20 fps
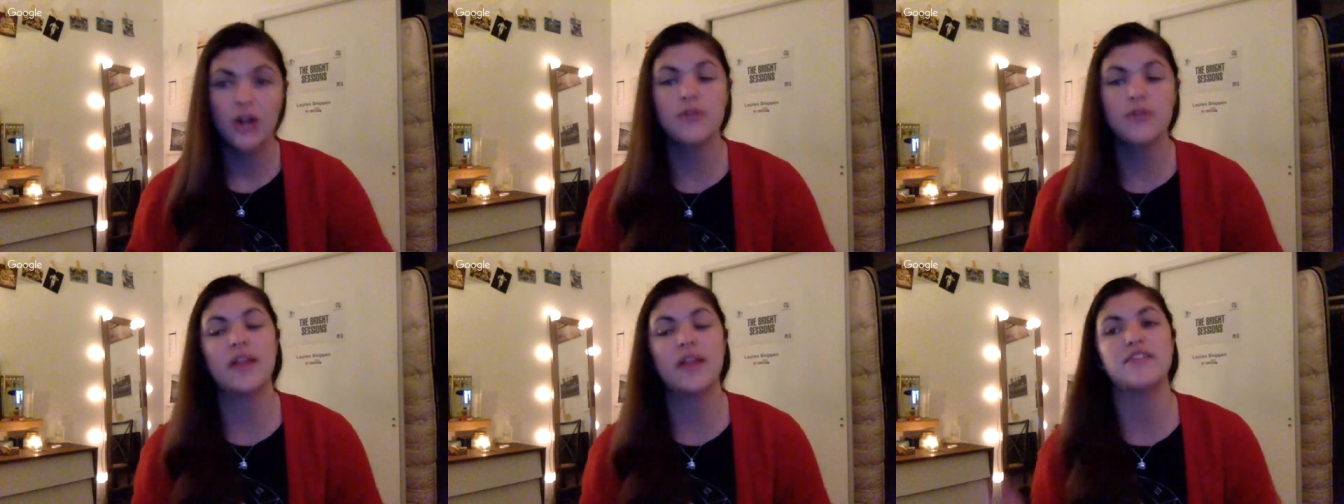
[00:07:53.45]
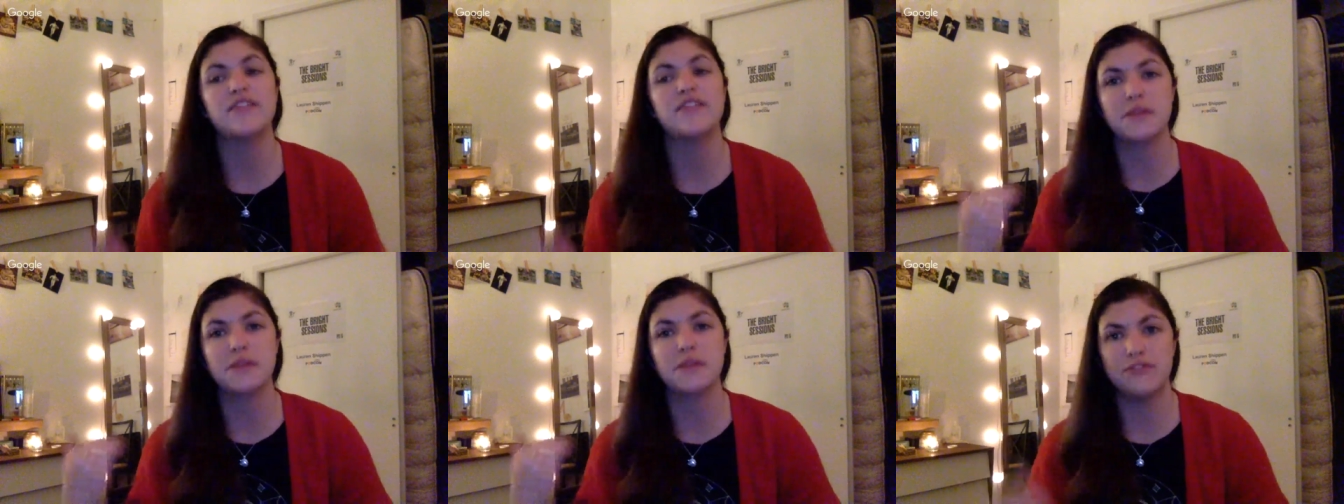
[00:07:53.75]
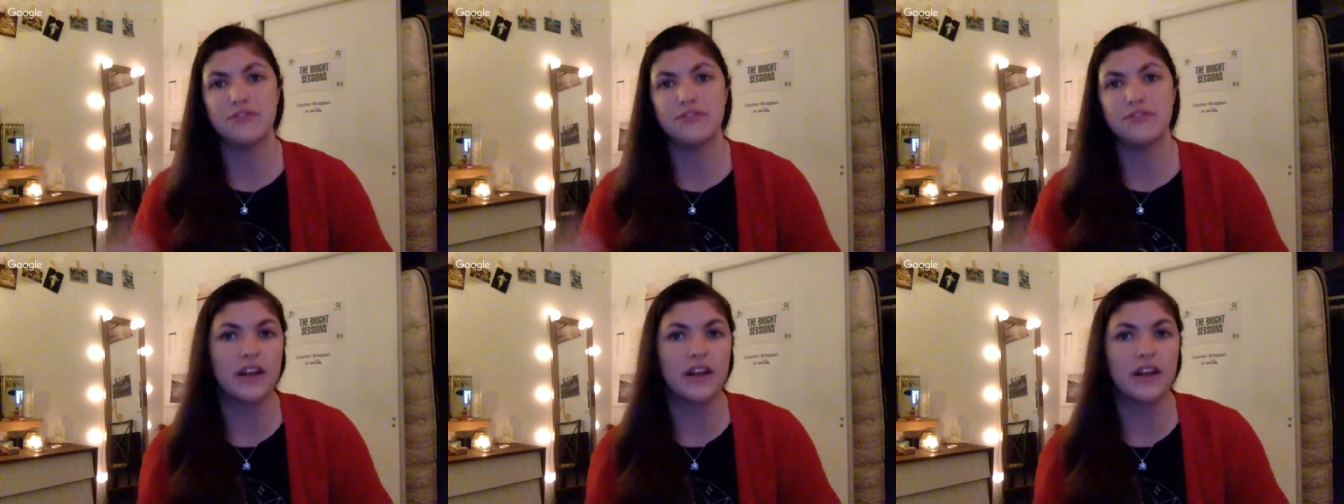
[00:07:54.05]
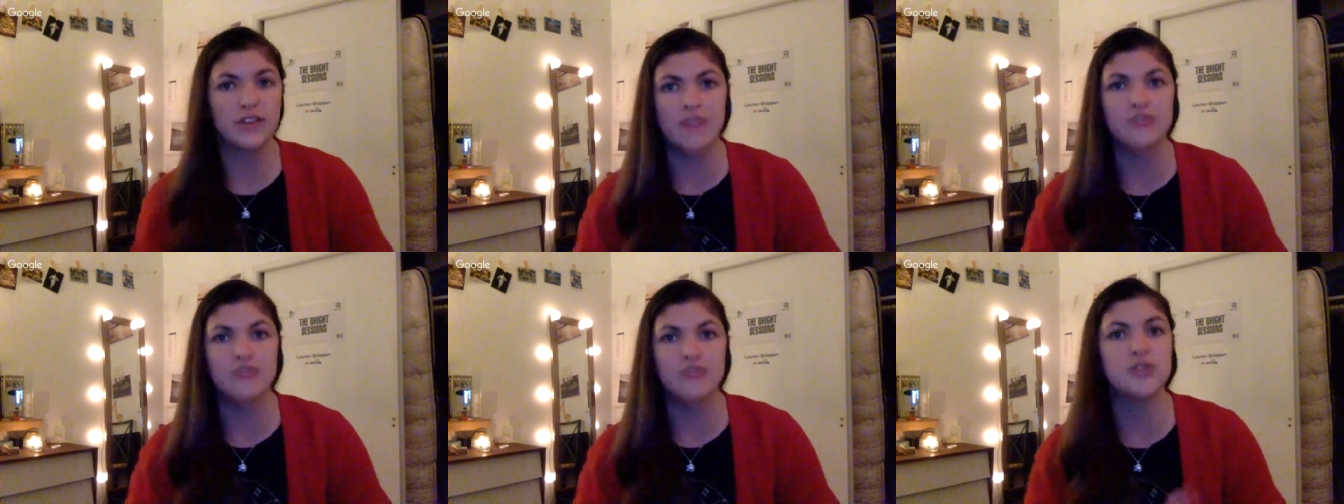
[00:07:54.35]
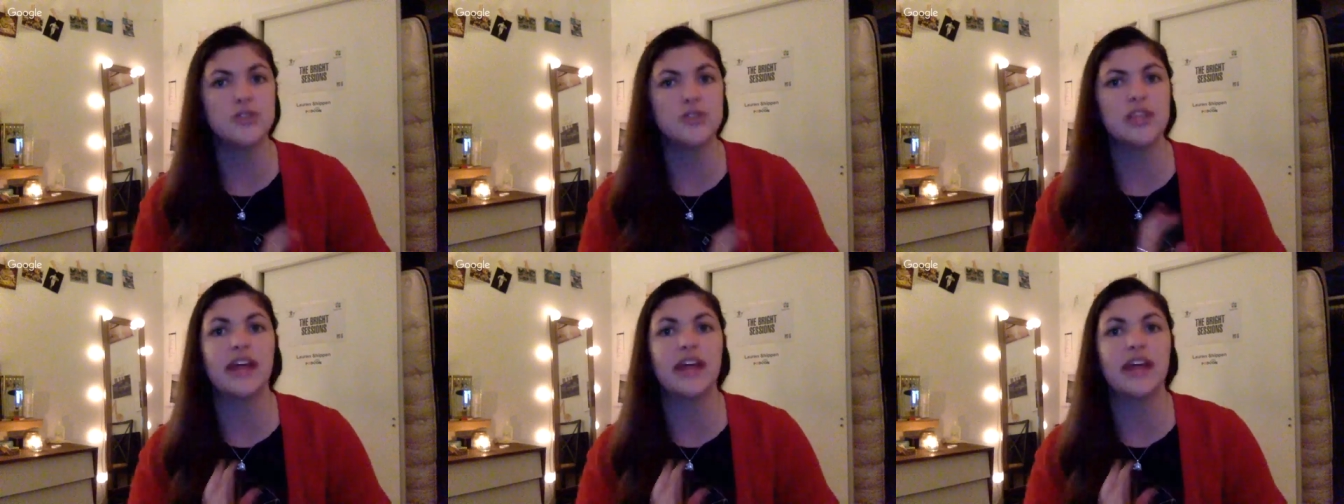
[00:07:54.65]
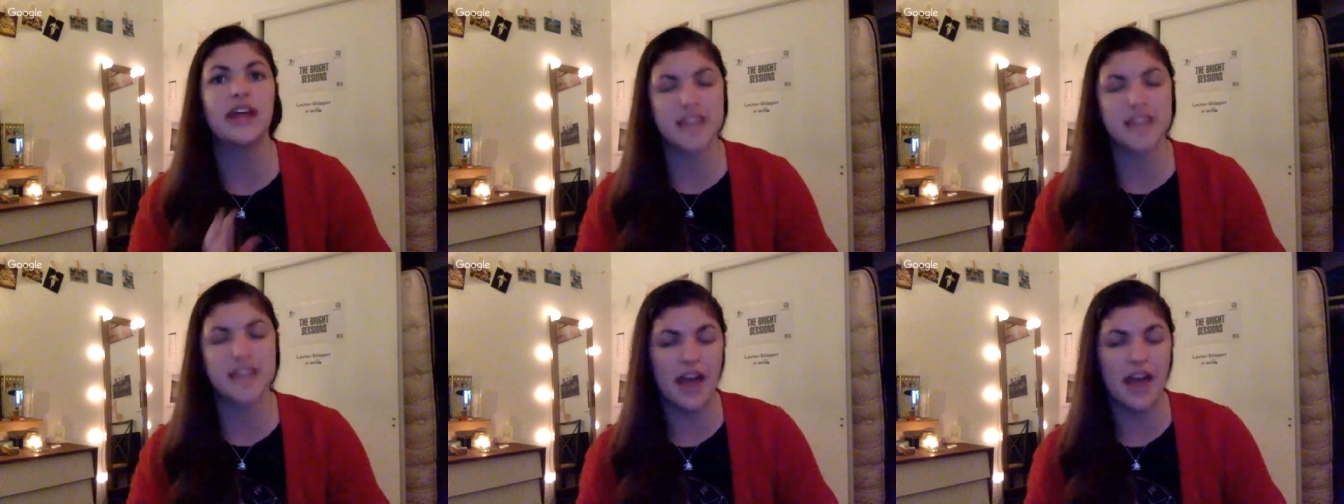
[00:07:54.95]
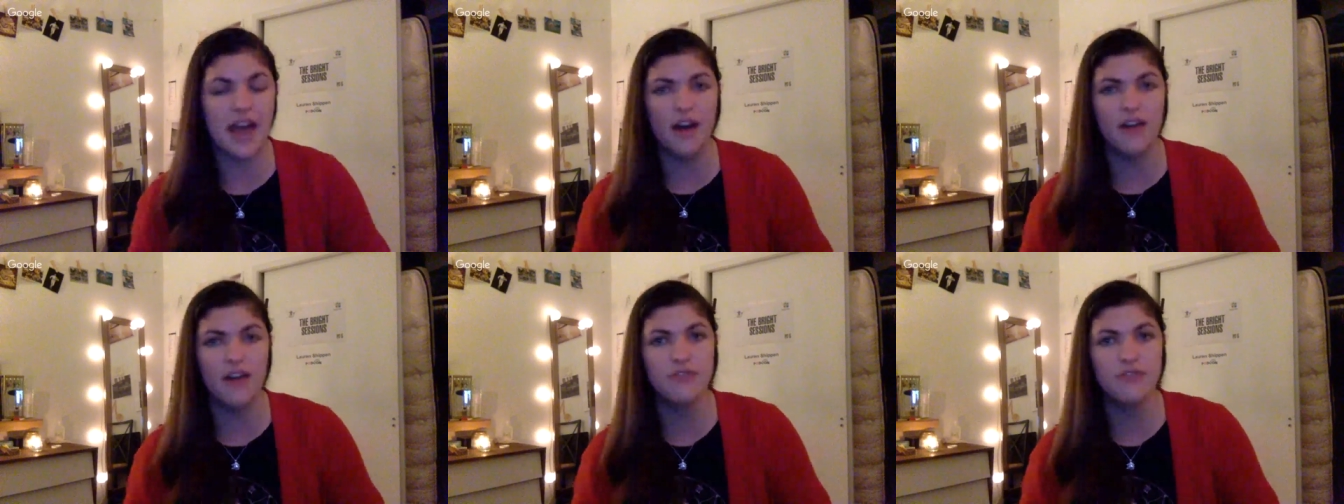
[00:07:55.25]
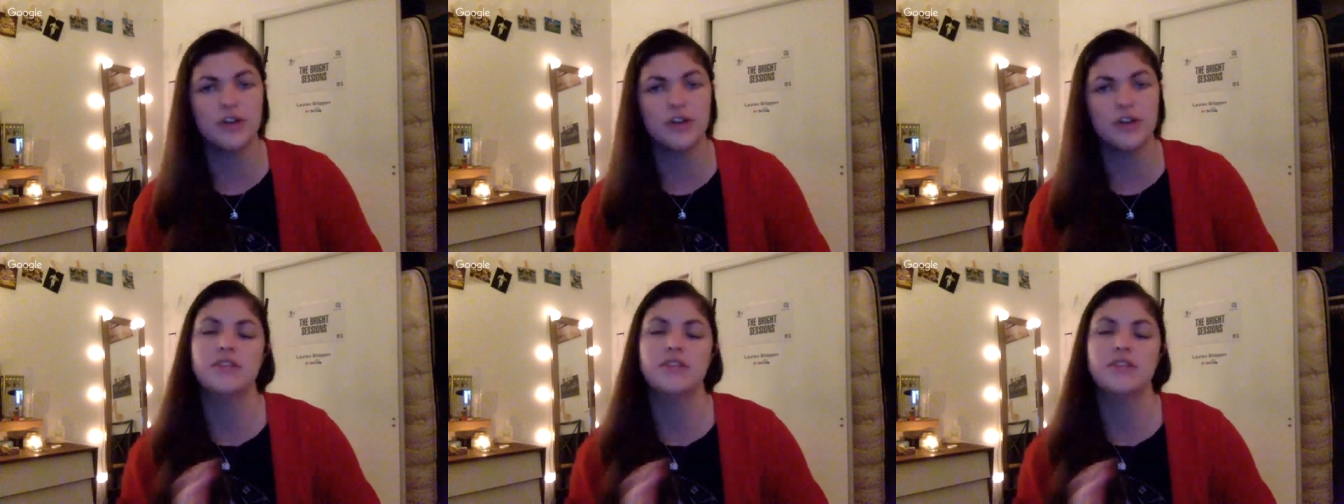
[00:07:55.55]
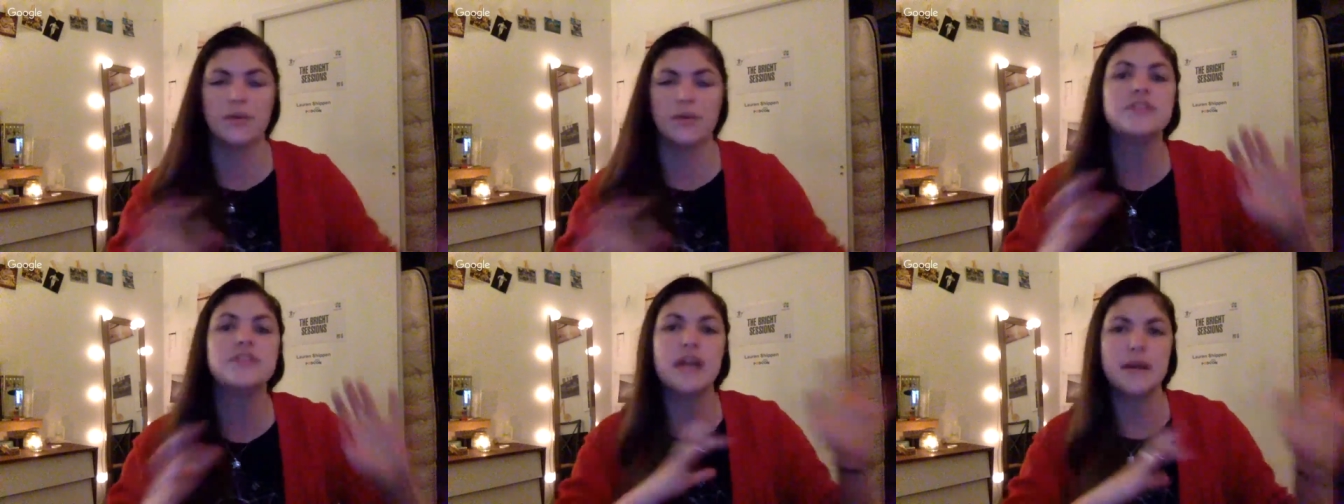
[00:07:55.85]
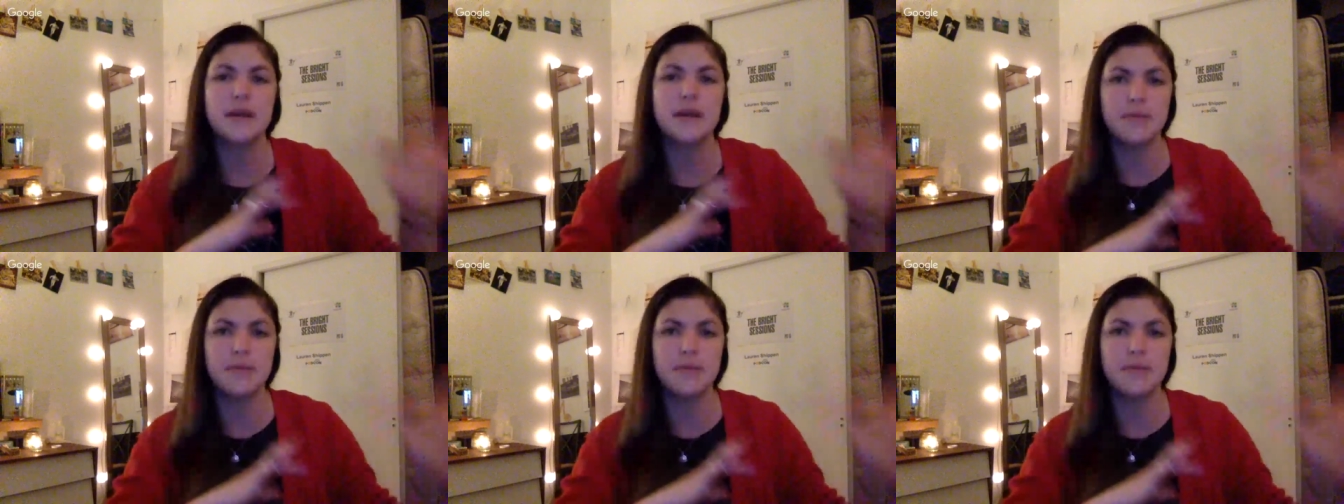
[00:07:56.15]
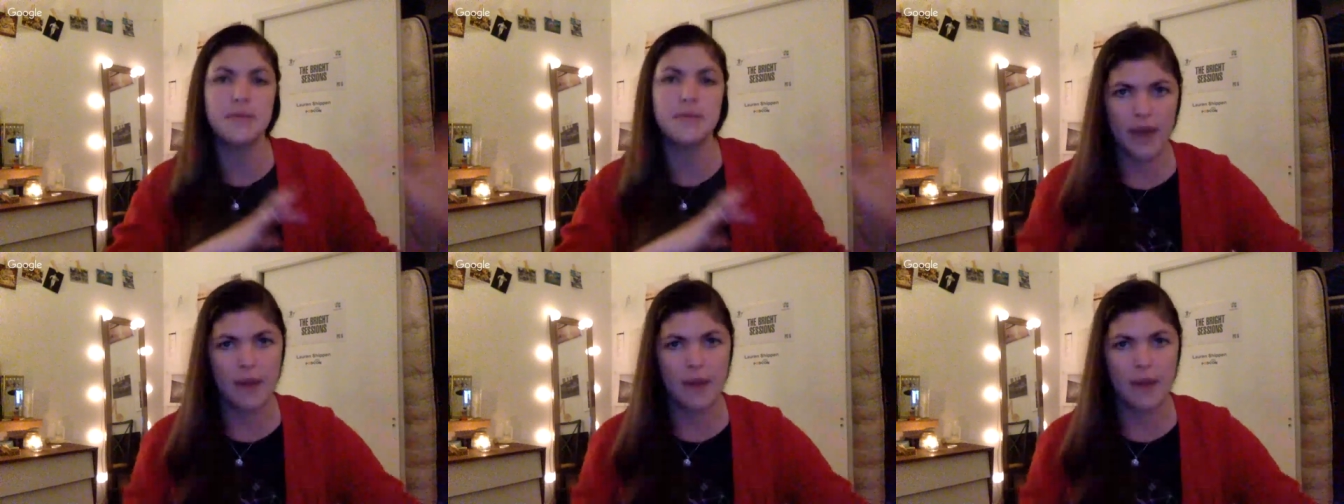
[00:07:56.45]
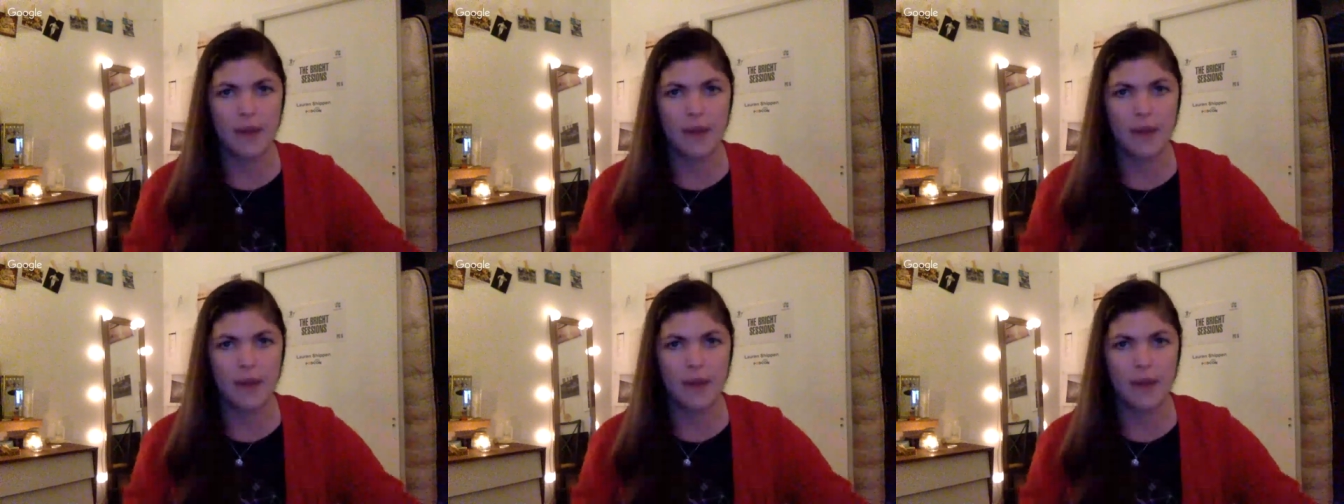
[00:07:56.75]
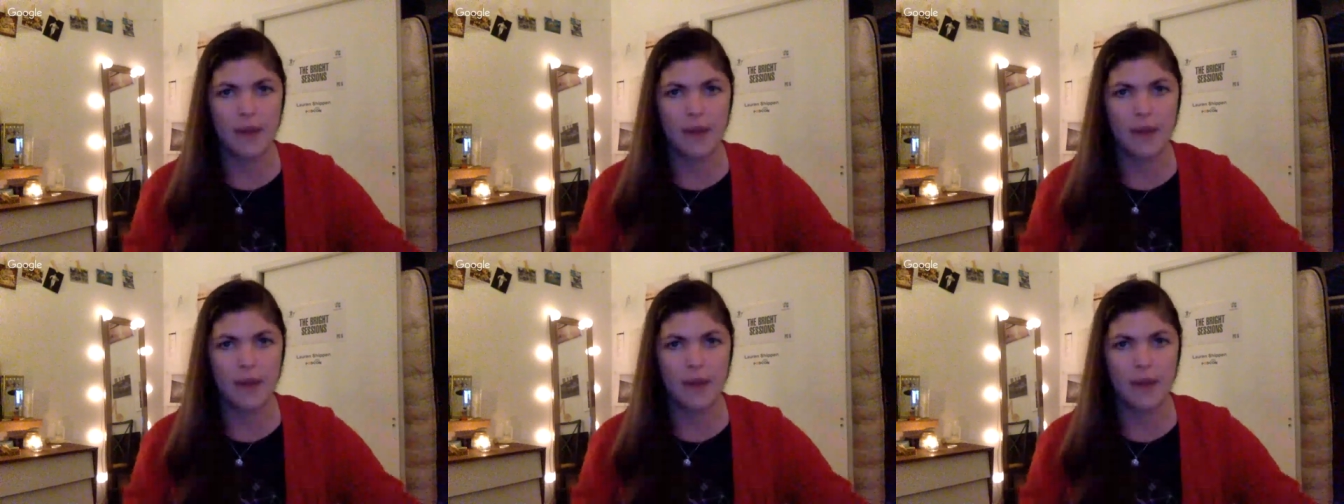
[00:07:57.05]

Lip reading: who then gives me the final draft, usually like day of, or the day before the episode